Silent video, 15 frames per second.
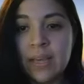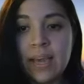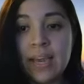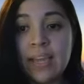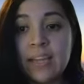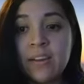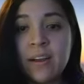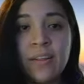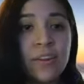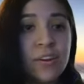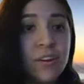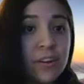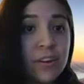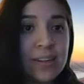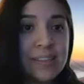
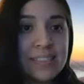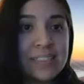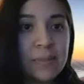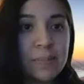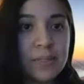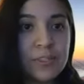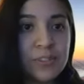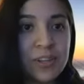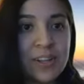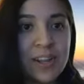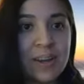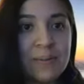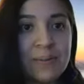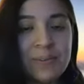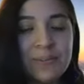Another tip and trick
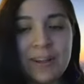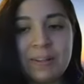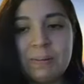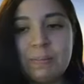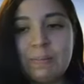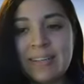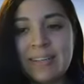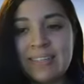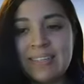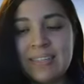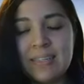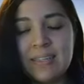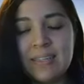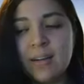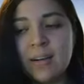I would
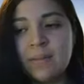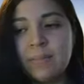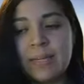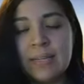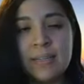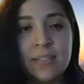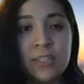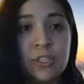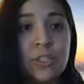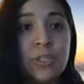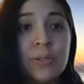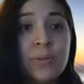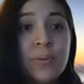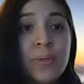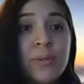recommend is
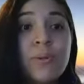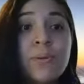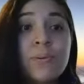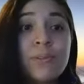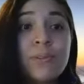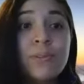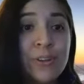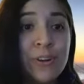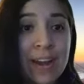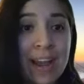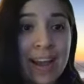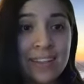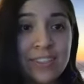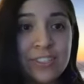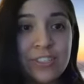to use your
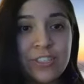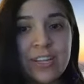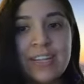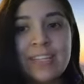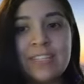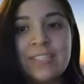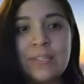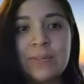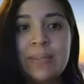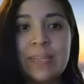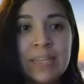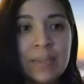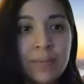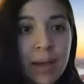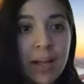SJSU
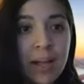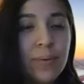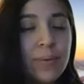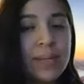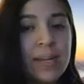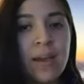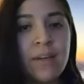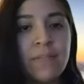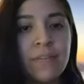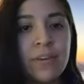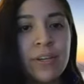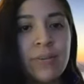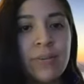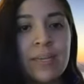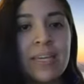email whenever
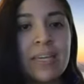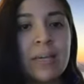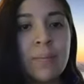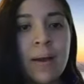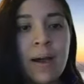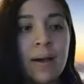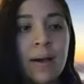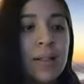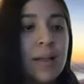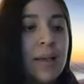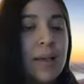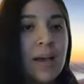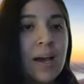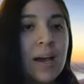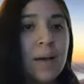you email
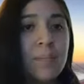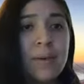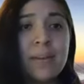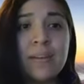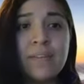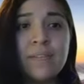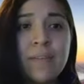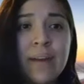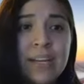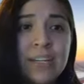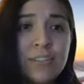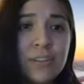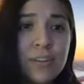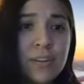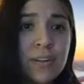an
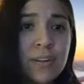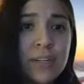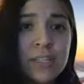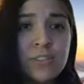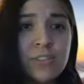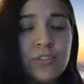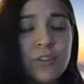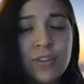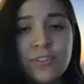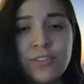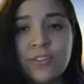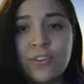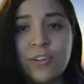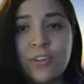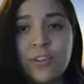advisor,
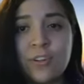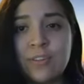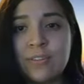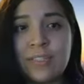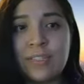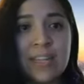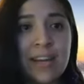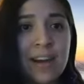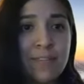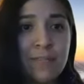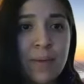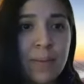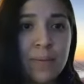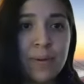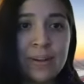instructor, staff
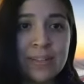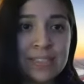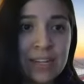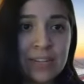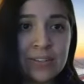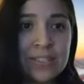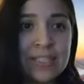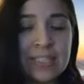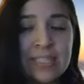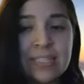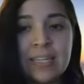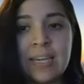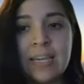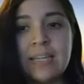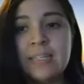member at San Jose
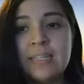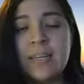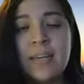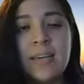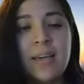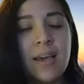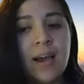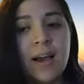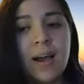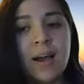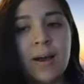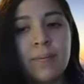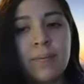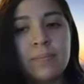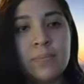State.
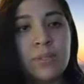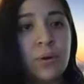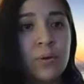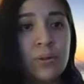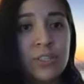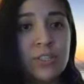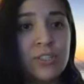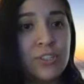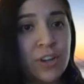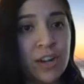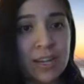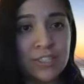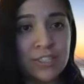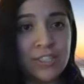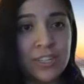So always use your
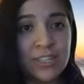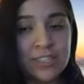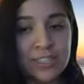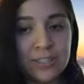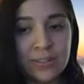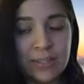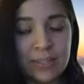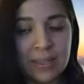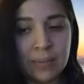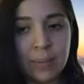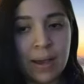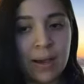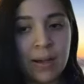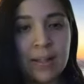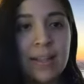SJSU
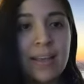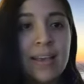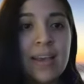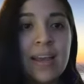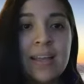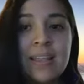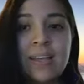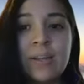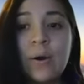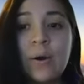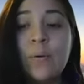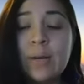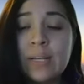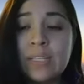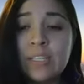email, and then
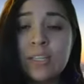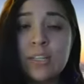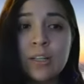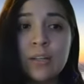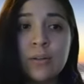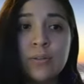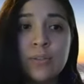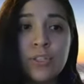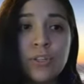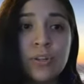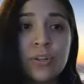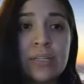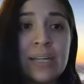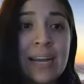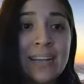always include
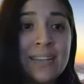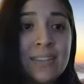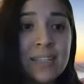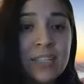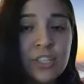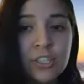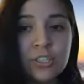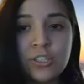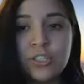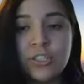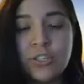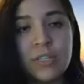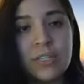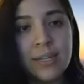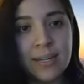your 9-digit
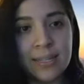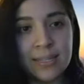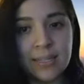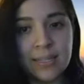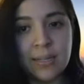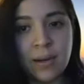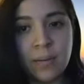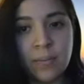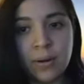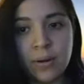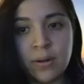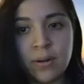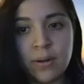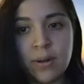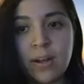student ID
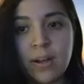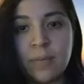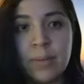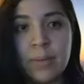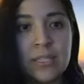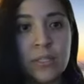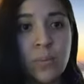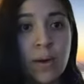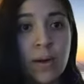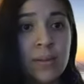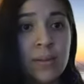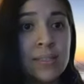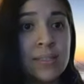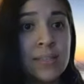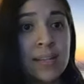number as well,
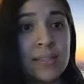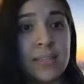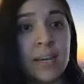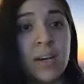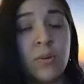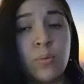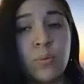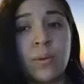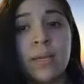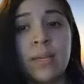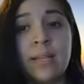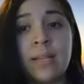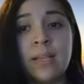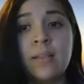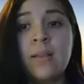because that's how
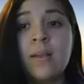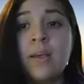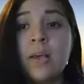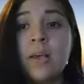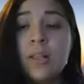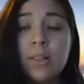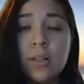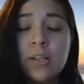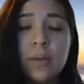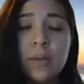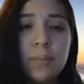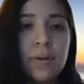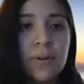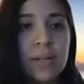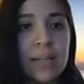we can look
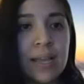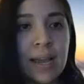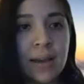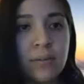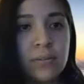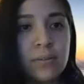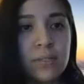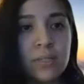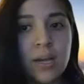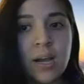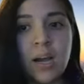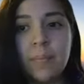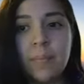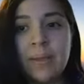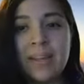up your account
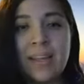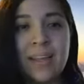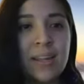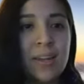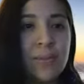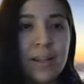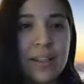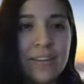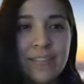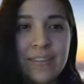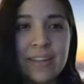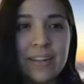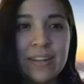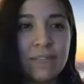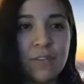and any
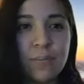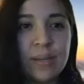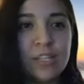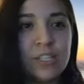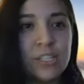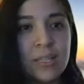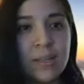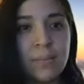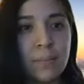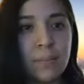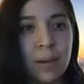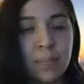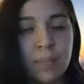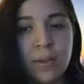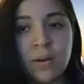relevant information that
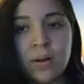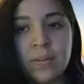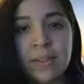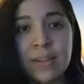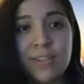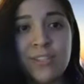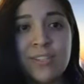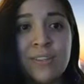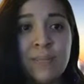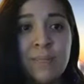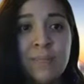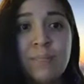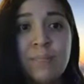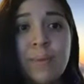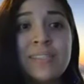might be on there to
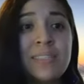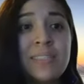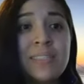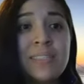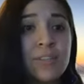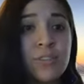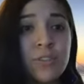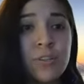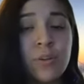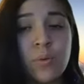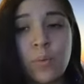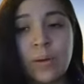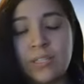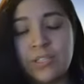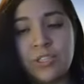best answer your
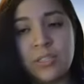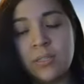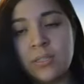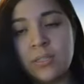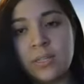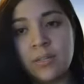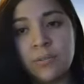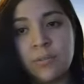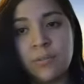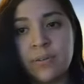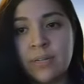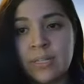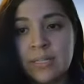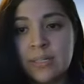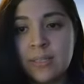questions and
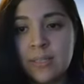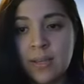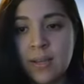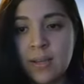inquiries.